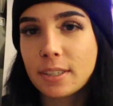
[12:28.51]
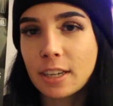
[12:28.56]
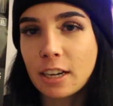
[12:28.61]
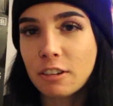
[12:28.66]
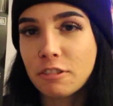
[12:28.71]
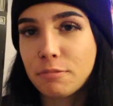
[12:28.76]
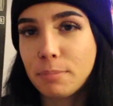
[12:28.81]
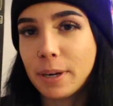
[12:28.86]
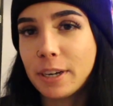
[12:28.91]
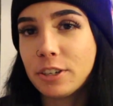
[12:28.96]

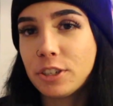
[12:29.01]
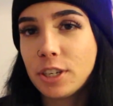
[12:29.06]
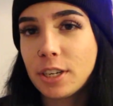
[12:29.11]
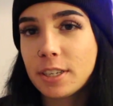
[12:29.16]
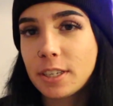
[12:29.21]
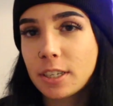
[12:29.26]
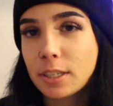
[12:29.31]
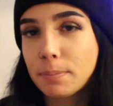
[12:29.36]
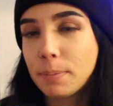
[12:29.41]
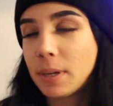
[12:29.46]
Self by
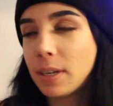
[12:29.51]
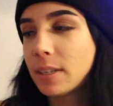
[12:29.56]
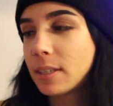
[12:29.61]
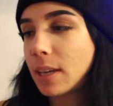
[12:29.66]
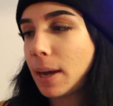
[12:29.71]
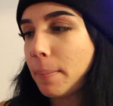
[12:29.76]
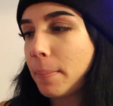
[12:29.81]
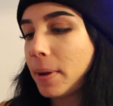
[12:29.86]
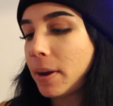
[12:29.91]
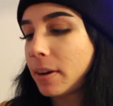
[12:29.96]
Jesus Piece.
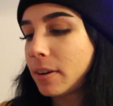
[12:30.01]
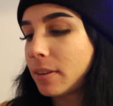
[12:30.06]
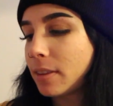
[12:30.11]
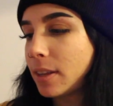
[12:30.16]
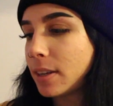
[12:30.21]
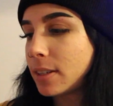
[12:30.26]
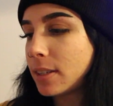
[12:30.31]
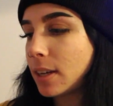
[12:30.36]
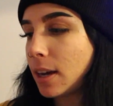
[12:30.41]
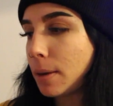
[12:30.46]
I picked
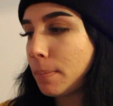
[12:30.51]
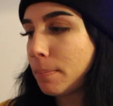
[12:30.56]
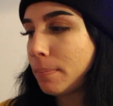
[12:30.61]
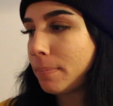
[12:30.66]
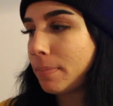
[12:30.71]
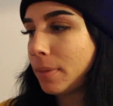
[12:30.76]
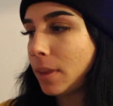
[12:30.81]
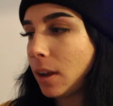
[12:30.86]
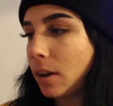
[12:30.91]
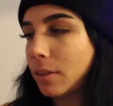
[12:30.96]
this
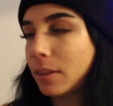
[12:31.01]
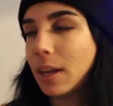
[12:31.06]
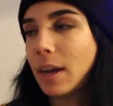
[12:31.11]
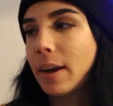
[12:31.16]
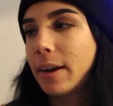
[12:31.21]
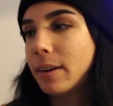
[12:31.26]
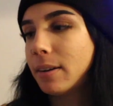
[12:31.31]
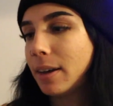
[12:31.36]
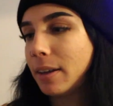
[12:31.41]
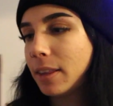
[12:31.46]
up
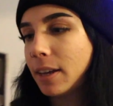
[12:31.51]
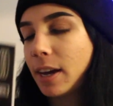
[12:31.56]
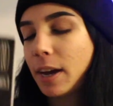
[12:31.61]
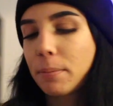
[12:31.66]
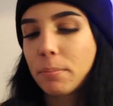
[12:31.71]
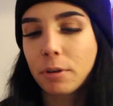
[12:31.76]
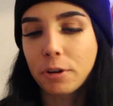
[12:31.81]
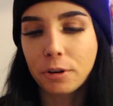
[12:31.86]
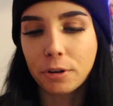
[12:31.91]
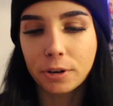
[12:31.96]
online. I think I
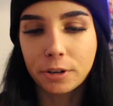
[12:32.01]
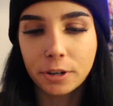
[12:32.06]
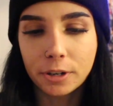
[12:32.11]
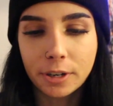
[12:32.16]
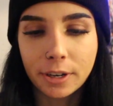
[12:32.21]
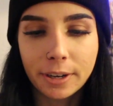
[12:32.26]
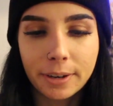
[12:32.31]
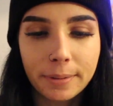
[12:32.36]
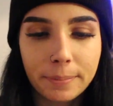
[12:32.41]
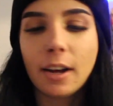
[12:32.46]

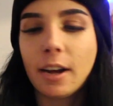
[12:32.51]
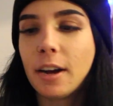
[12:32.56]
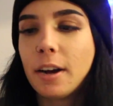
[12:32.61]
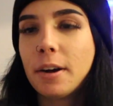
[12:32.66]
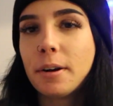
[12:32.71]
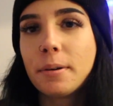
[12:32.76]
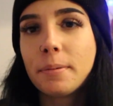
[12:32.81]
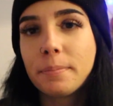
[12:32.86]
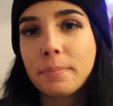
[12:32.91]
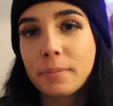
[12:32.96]
pre-ordered it.
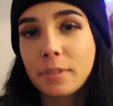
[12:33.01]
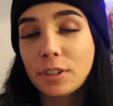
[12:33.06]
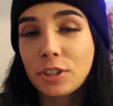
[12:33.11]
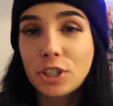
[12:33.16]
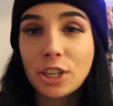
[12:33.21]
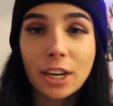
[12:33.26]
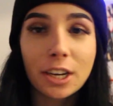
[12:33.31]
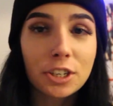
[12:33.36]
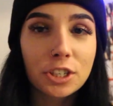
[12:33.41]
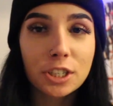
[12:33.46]

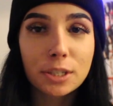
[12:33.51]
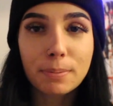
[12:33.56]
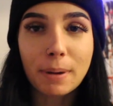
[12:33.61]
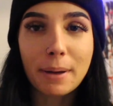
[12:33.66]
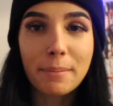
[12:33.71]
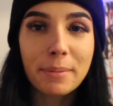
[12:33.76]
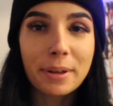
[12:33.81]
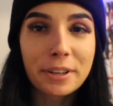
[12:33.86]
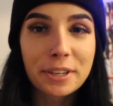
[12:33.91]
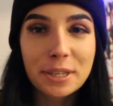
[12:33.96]
Changes
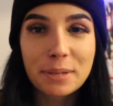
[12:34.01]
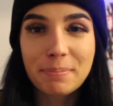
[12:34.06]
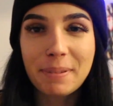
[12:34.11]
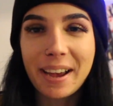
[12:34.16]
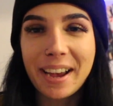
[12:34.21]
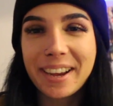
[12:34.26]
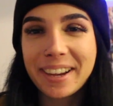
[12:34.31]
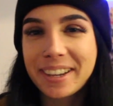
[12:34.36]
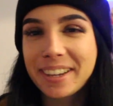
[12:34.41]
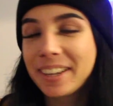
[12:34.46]
by
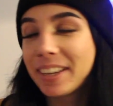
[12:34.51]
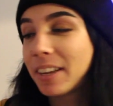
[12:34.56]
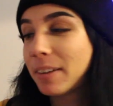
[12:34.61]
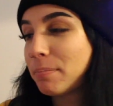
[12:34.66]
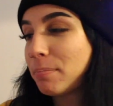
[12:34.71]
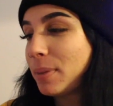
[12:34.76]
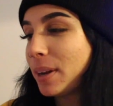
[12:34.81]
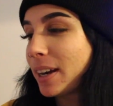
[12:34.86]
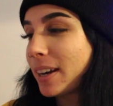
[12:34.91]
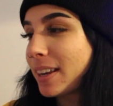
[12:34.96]
Milspec.
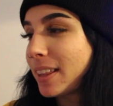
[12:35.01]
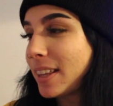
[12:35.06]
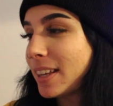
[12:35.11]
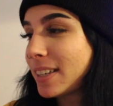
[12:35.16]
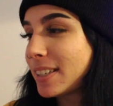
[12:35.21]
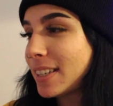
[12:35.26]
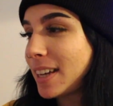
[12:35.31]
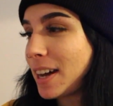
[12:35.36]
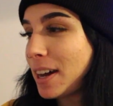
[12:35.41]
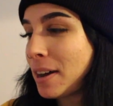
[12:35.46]
Picked
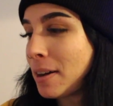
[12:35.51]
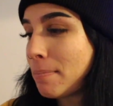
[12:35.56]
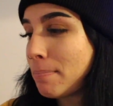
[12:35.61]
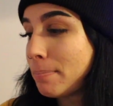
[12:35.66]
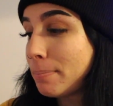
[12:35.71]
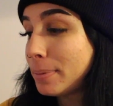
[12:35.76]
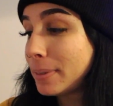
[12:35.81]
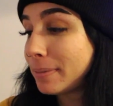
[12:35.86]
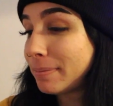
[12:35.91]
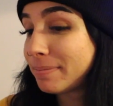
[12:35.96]
this
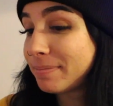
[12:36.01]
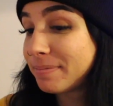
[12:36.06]
up